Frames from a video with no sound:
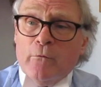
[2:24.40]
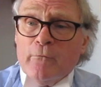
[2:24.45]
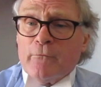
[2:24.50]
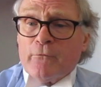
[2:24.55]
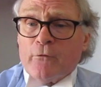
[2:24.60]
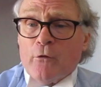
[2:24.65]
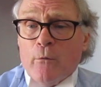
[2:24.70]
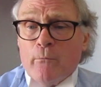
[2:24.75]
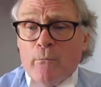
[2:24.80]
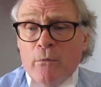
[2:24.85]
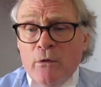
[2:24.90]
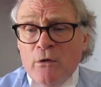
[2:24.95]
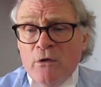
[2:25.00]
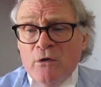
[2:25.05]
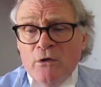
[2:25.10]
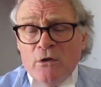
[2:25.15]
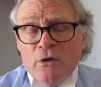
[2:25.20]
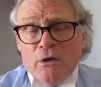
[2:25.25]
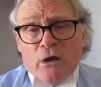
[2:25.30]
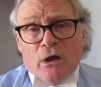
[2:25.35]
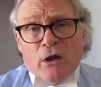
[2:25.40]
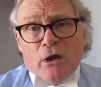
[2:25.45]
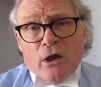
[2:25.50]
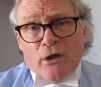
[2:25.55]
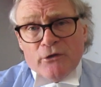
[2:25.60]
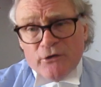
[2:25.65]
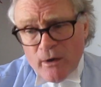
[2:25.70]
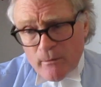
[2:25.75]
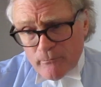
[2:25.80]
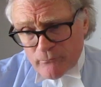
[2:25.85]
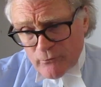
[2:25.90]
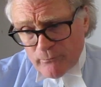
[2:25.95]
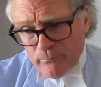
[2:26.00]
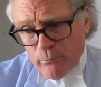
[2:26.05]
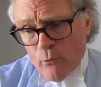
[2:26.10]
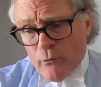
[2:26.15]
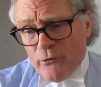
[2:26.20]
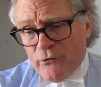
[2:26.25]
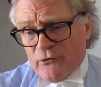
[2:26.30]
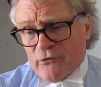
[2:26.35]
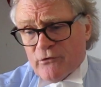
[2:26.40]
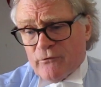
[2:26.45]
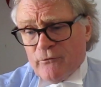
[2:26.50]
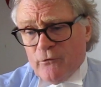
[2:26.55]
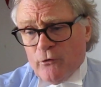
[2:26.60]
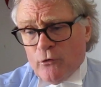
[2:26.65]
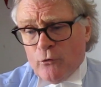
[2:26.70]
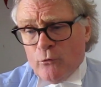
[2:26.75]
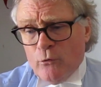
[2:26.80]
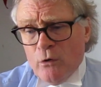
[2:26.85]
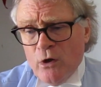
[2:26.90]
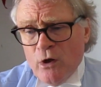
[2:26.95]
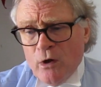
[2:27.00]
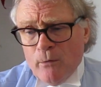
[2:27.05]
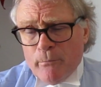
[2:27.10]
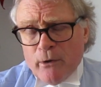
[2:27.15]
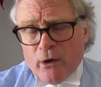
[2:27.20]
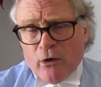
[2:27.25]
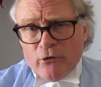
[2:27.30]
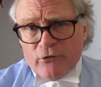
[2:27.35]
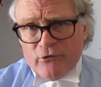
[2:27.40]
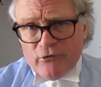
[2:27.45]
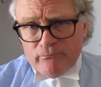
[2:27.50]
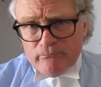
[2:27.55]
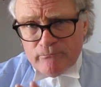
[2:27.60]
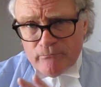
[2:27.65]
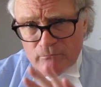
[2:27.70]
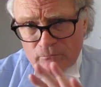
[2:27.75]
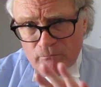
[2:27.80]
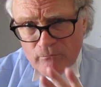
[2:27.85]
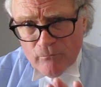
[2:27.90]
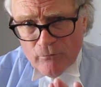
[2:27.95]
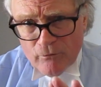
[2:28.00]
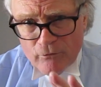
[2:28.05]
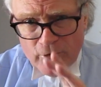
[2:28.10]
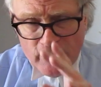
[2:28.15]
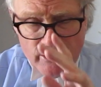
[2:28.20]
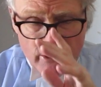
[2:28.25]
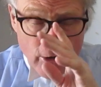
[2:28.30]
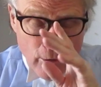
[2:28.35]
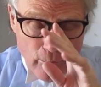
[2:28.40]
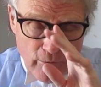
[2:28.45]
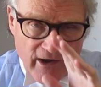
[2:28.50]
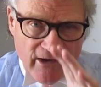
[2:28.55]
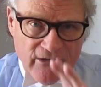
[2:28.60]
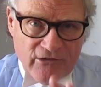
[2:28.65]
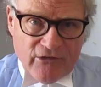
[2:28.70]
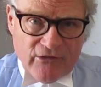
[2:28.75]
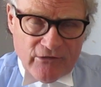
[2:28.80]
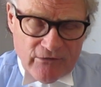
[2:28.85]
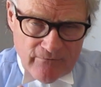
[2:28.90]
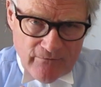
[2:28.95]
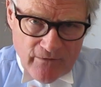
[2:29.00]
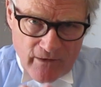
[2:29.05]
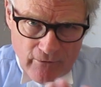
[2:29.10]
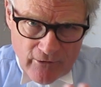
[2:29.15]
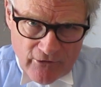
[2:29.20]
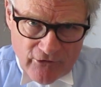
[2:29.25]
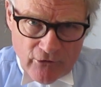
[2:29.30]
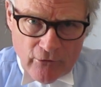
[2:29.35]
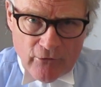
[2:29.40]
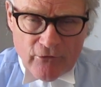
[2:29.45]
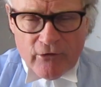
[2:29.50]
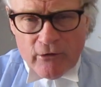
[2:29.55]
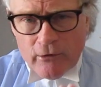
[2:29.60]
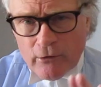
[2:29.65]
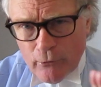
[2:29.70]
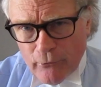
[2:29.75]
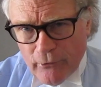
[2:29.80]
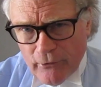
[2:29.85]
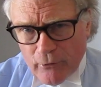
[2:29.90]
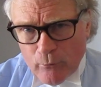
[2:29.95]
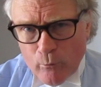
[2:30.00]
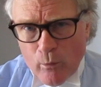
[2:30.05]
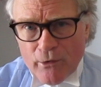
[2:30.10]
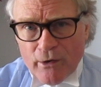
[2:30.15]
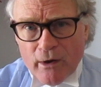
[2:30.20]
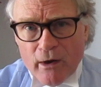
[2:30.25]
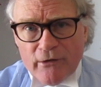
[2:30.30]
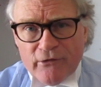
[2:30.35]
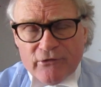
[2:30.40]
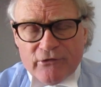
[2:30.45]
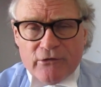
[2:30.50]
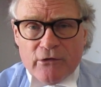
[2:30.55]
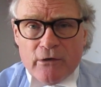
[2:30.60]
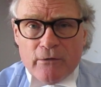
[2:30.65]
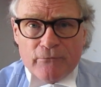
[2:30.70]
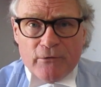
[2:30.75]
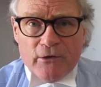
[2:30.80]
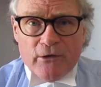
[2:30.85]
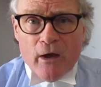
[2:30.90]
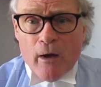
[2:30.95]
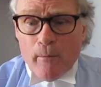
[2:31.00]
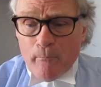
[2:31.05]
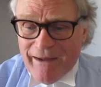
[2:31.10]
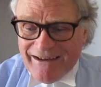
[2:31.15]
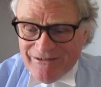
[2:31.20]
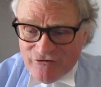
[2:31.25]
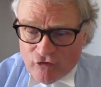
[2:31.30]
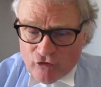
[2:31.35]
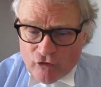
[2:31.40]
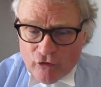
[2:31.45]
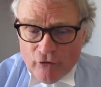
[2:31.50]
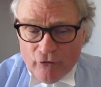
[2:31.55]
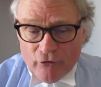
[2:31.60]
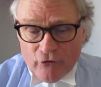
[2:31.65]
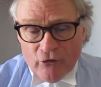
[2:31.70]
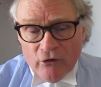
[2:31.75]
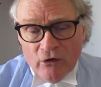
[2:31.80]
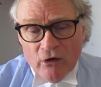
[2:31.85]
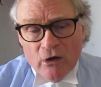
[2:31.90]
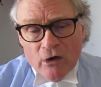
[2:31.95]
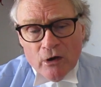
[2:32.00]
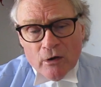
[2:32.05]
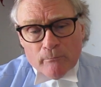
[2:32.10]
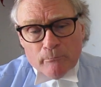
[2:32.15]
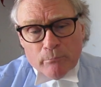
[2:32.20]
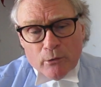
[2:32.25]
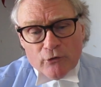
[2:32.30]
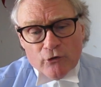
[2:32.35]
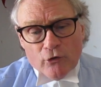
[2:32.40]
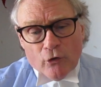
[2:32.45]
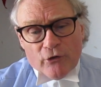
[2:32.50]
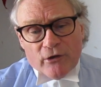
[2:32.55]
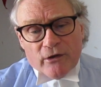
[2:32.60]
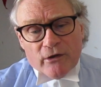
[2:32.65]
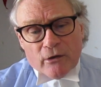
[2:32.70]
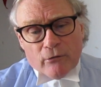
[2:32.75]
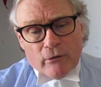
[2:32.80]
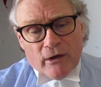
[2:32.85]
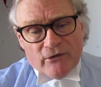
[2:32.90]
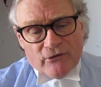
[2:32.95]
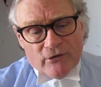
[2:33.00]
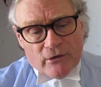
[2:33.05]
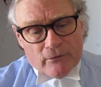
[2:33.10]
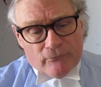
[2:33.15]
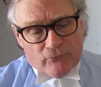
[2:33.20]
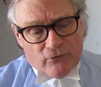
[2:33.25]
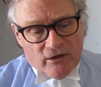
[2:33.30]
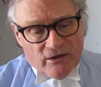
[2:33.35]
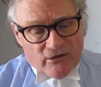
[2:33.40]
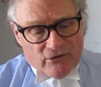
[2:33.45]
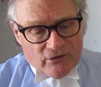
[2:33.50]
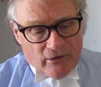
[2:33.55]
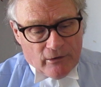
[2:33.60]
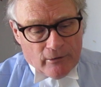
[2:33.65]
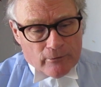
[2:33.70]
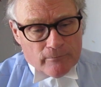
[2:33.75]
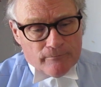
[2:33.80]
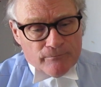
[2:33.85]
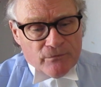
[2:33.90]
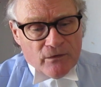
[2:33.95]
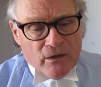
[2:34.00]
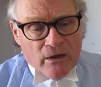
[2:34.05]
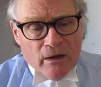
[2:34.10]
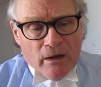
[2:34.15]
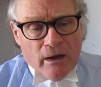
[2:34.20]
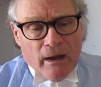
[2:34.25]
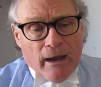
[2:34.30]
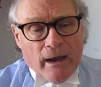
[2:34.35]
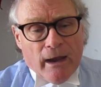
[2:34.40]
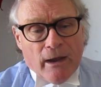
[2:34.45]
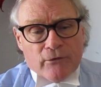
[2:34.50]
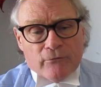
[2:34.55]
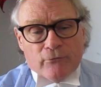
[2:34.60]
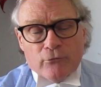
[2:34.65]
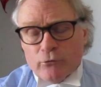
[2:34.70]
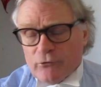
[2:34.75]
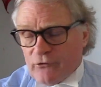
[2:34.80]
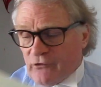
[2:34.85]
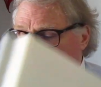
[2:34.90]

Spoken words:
from a number of points of view, because the units, various units, including the one I served in, are mentioned, but not in a great deal of detail. And of course,